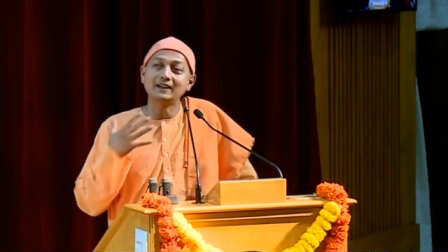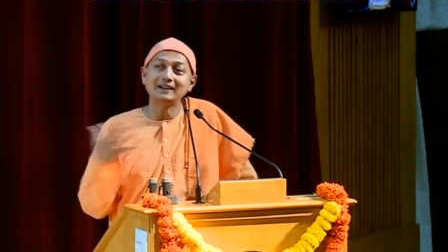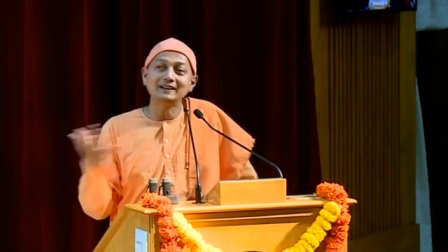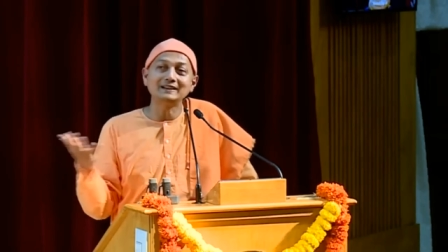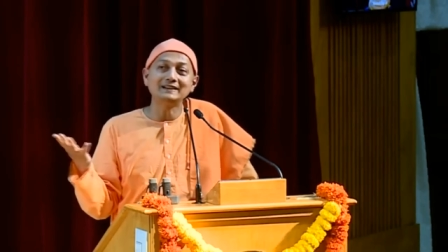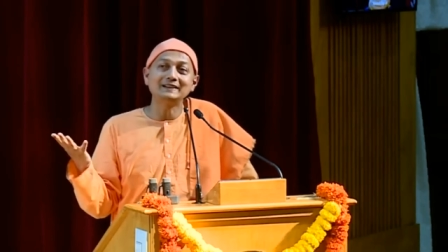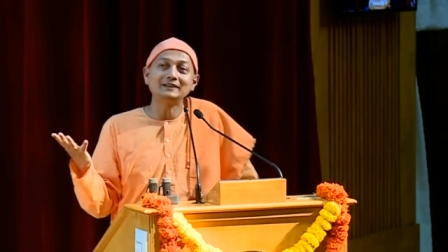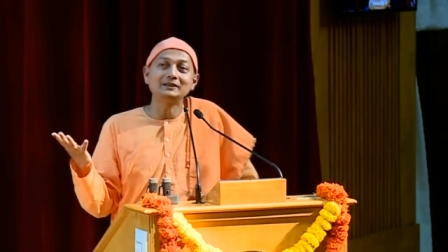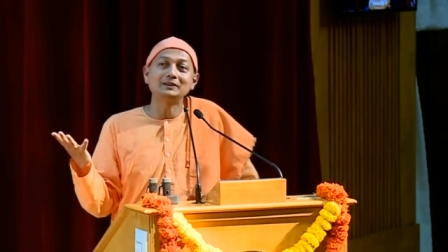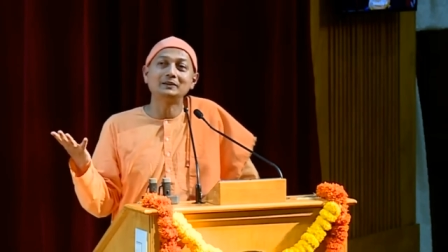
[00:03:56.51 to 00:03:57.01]

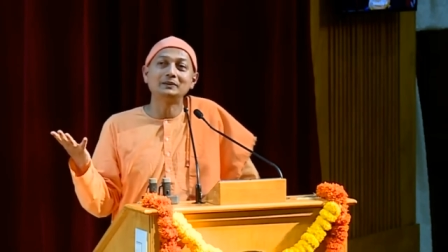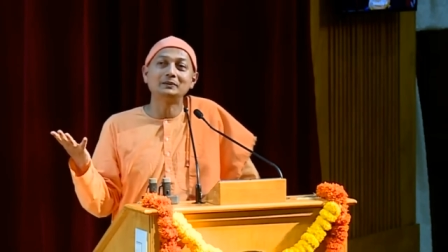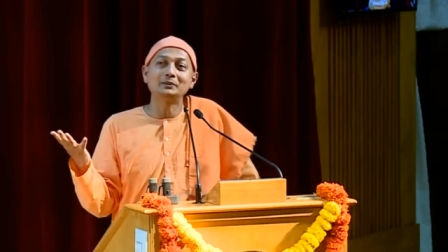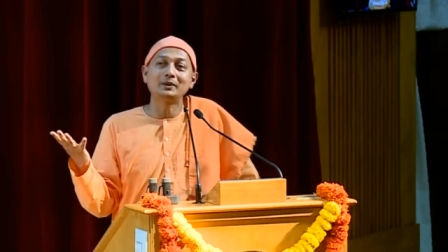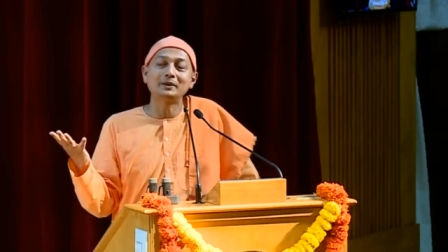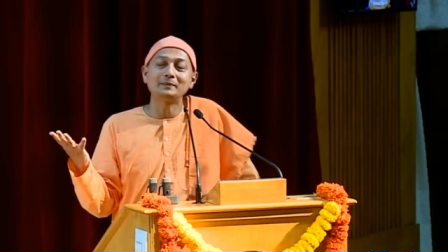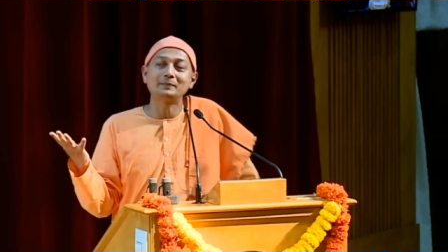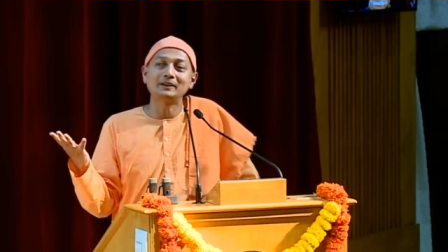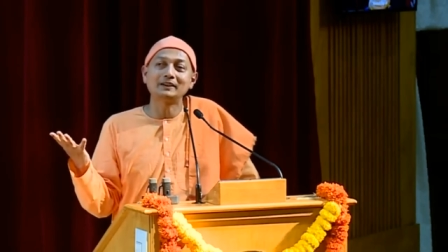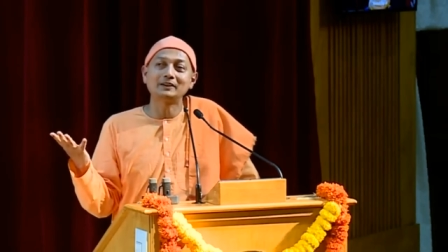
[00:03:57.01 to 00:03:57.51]
anything
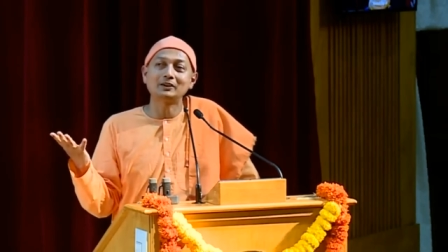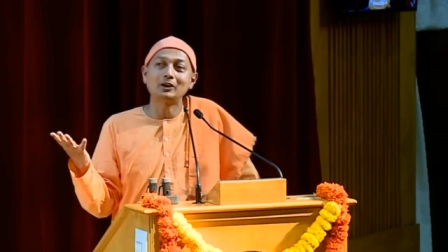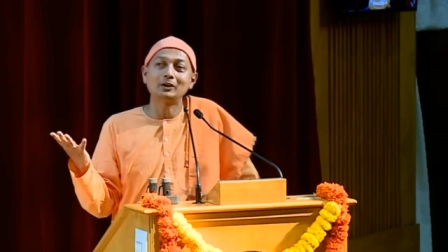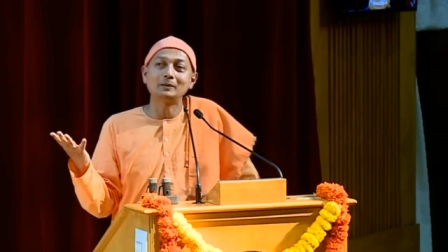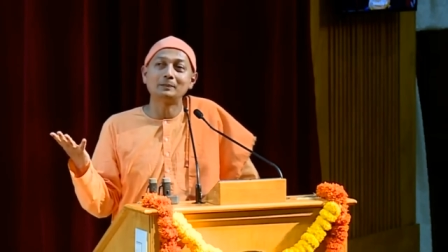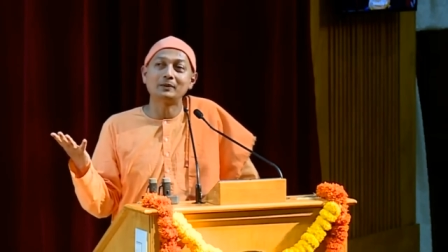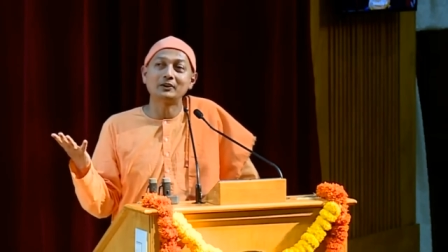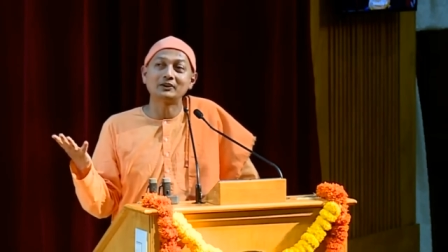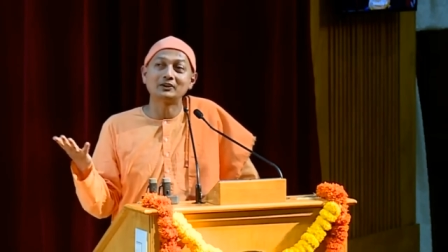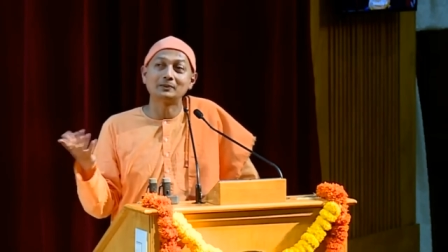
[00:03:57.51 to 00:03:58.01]
knowable at all
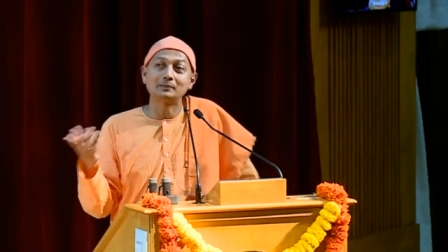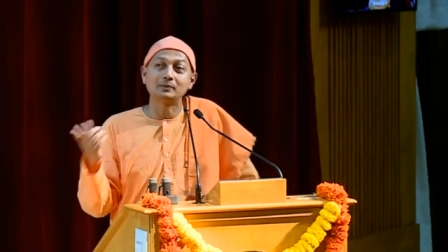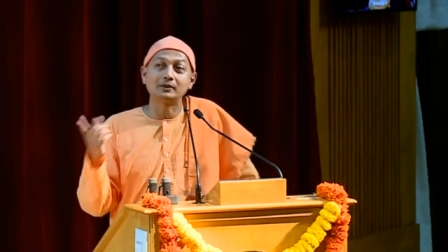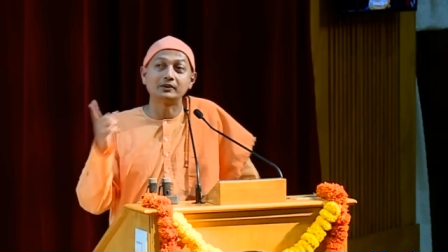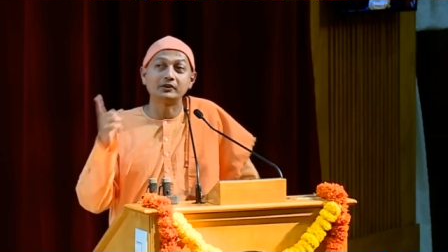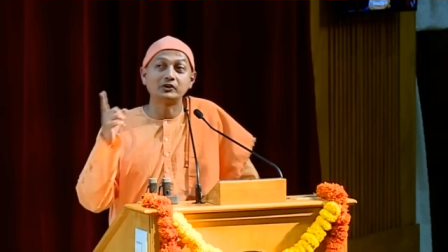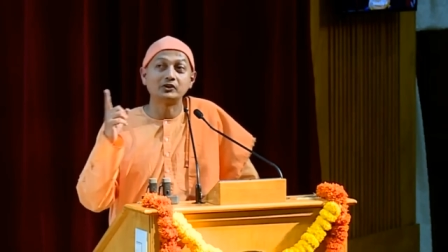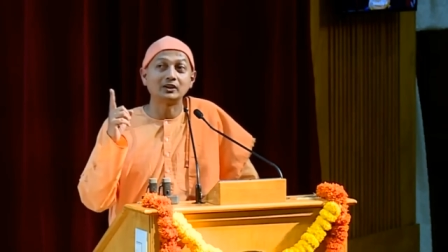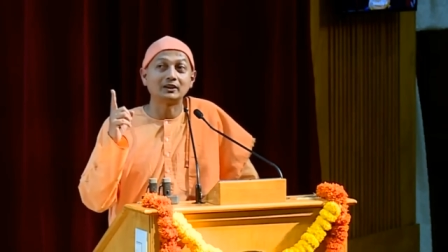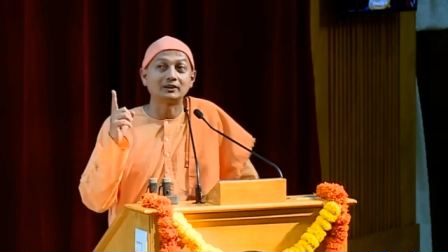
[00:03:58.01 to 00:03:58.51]
possible?
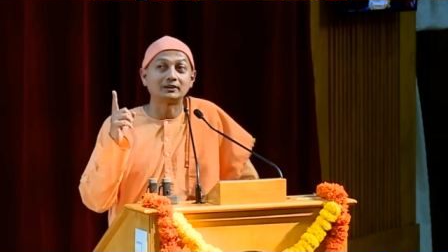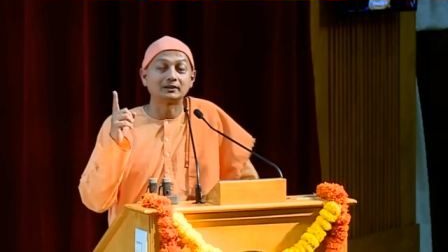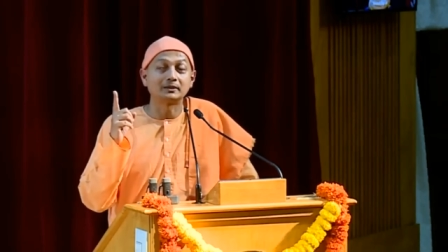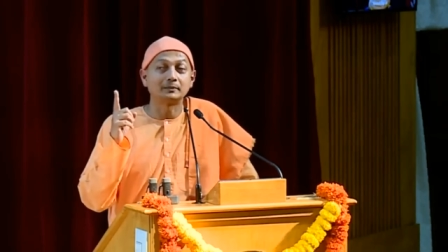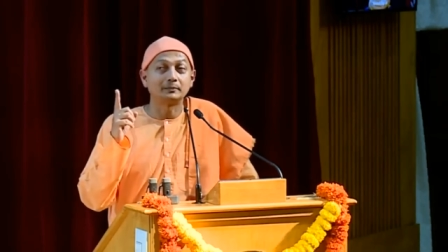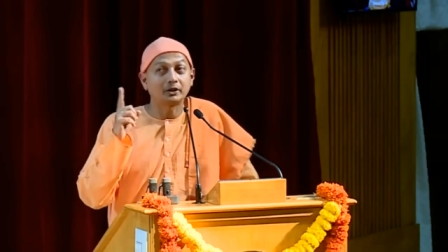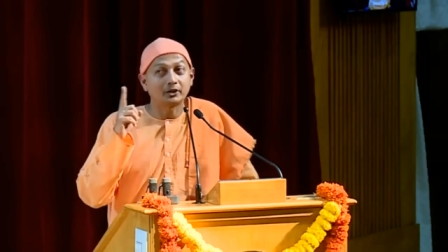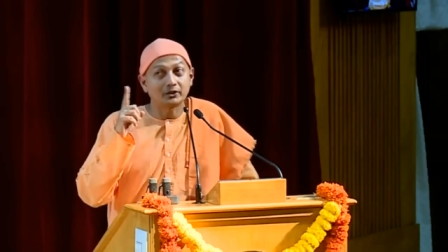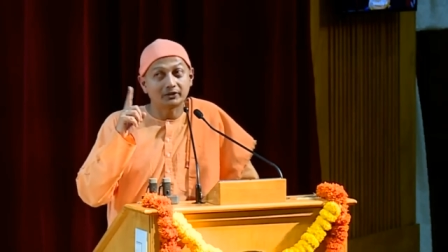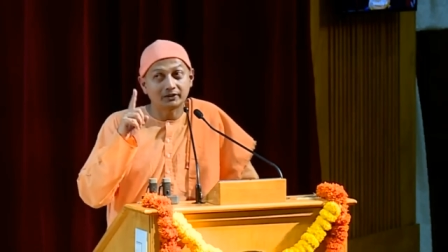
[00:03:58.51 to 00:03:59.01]
Chit,
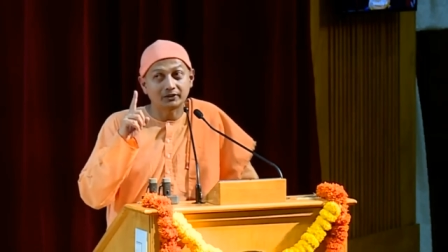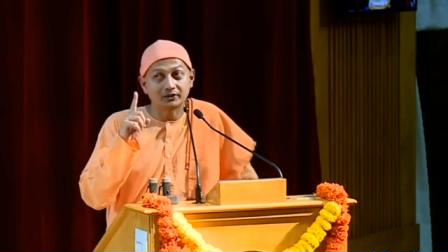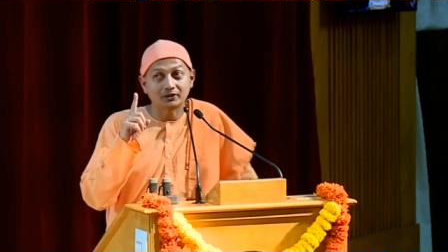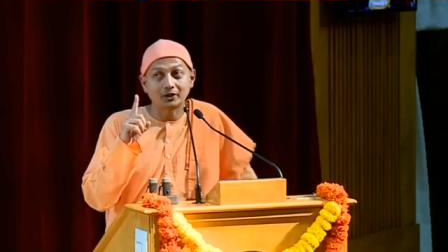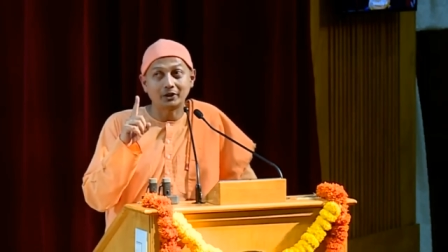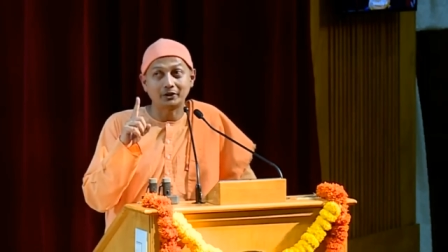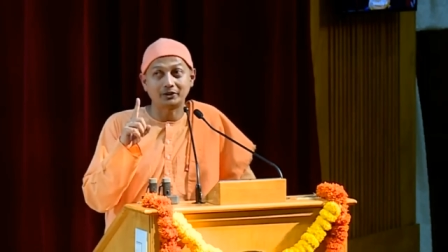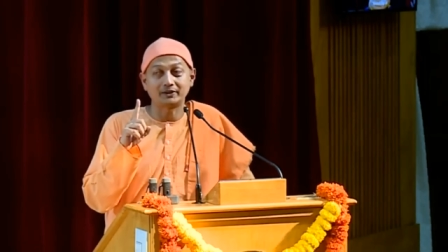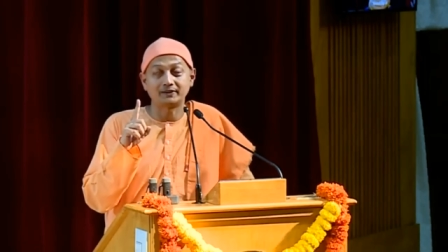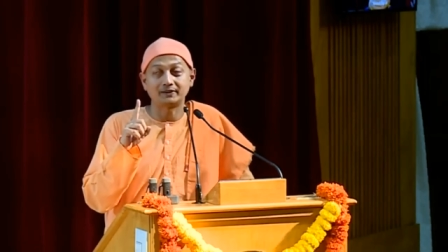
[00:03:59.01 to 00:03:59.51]
because it is
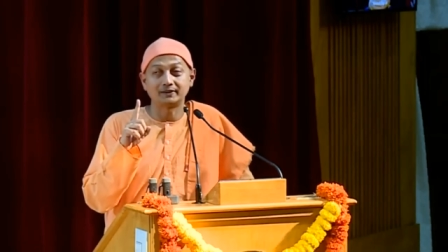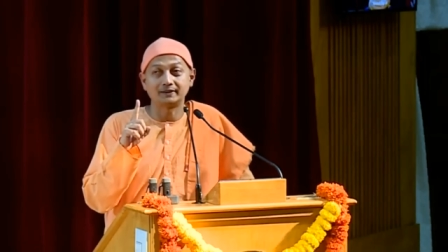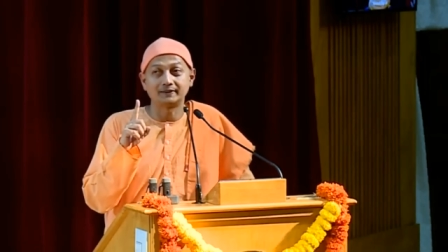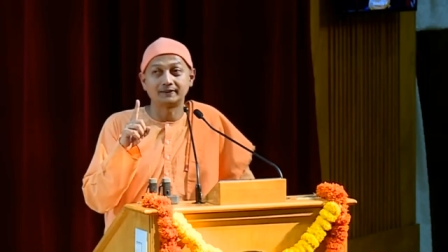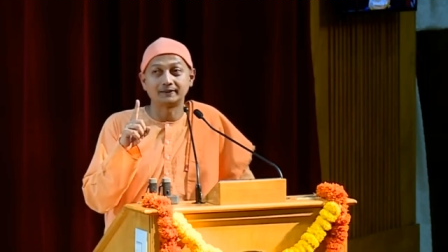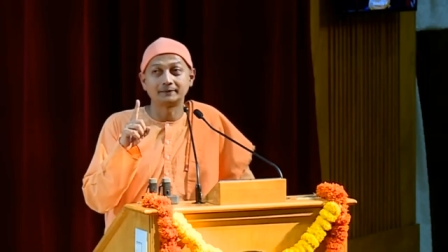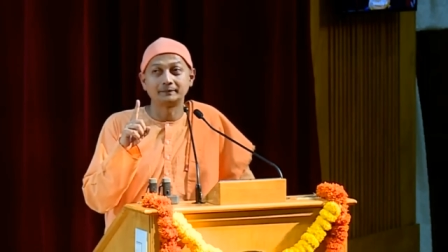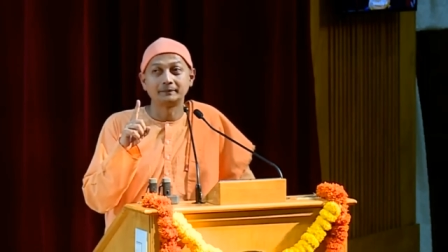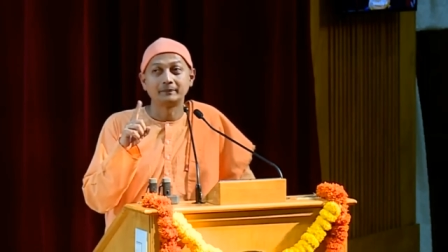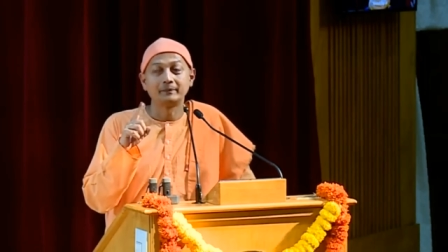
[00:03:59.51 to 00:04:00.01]
consciousness.